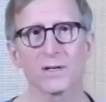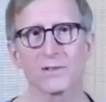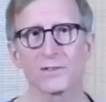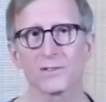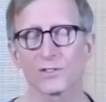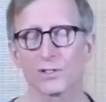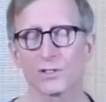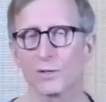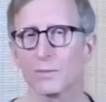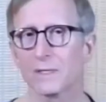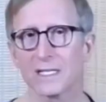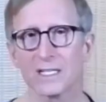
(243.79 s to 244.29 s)

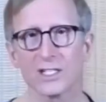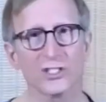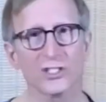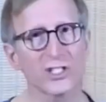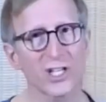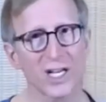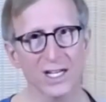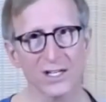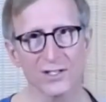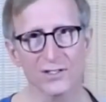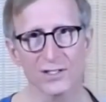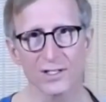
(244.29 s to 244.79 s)
So many
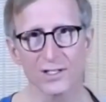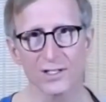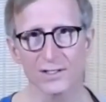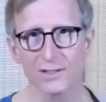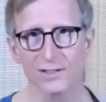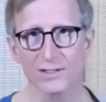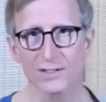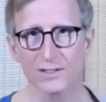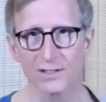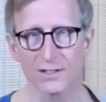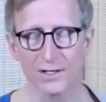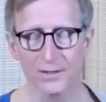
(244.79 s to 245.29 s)

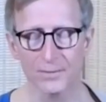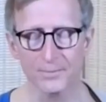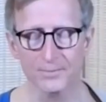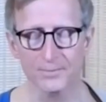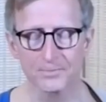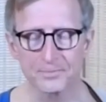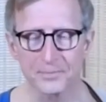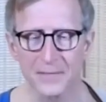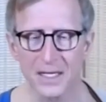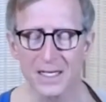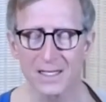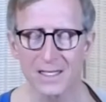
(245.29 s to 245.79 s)
changes, you know,
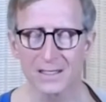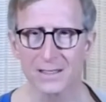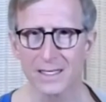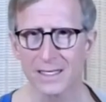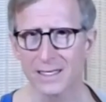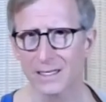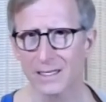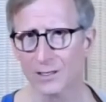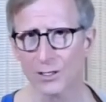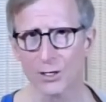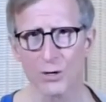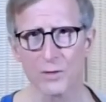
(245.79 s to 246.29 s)
let
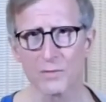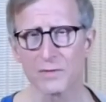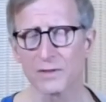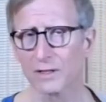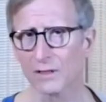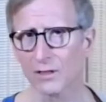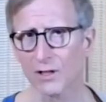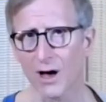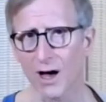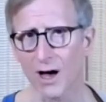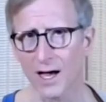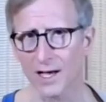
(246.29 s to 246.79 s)
alone the
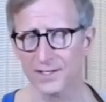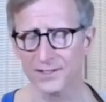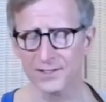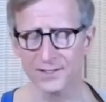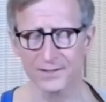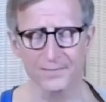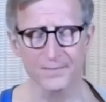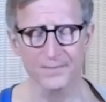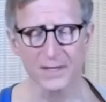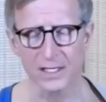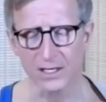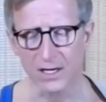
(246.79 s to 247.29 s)
loss
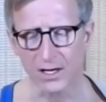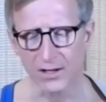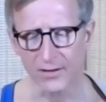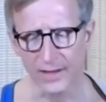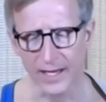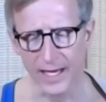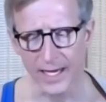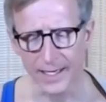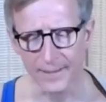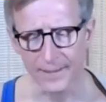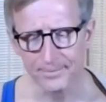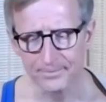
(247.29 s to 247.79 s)
and all
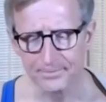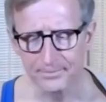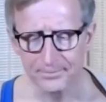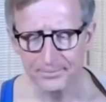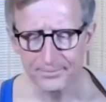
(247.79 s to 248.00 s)
that.